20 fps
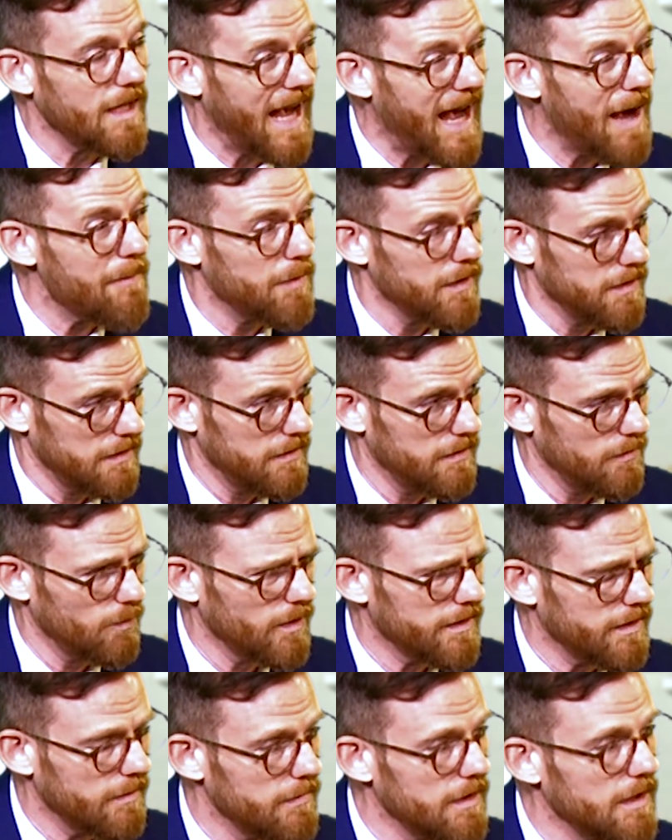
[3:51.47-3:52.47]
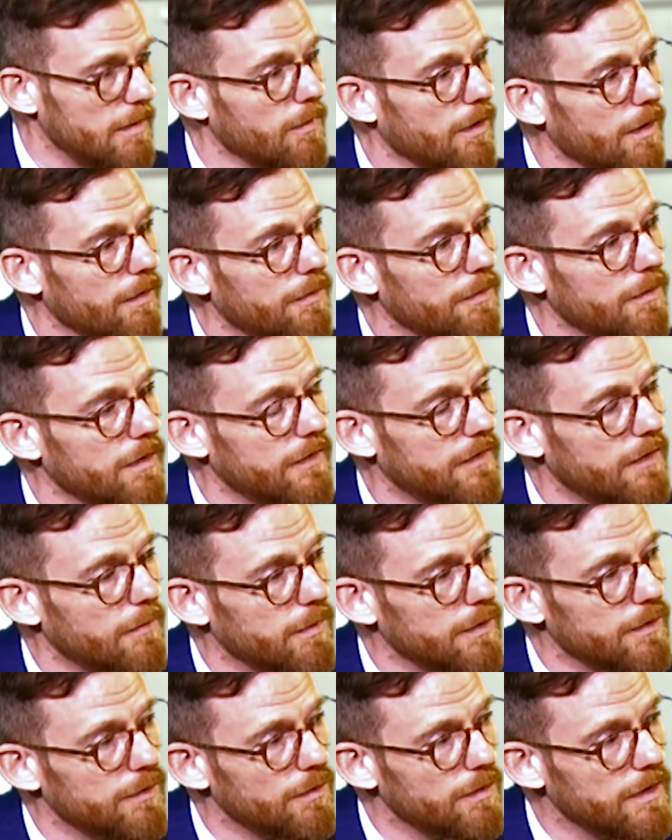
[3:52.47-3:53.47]
happened and what the Myanmar authorities have
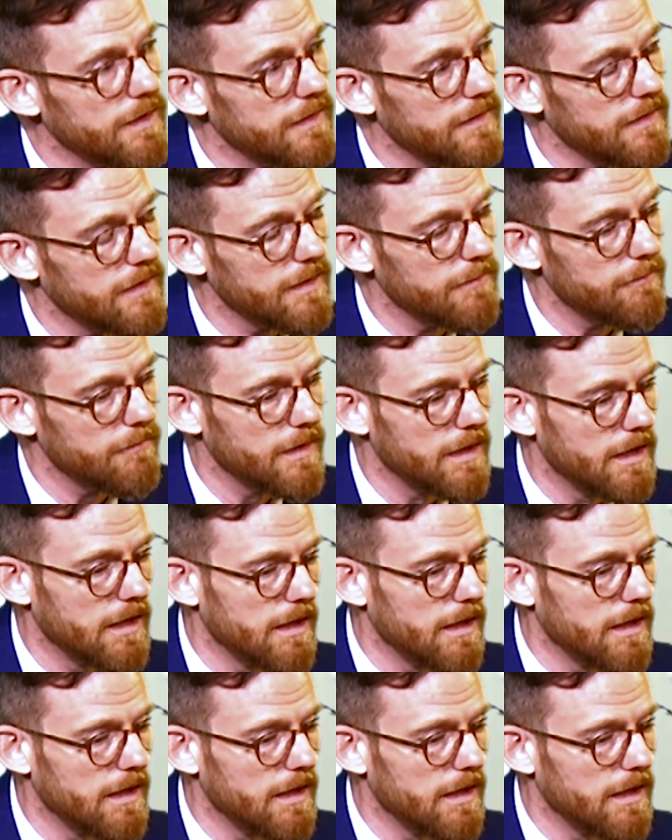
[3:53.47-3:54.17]
been doing to them.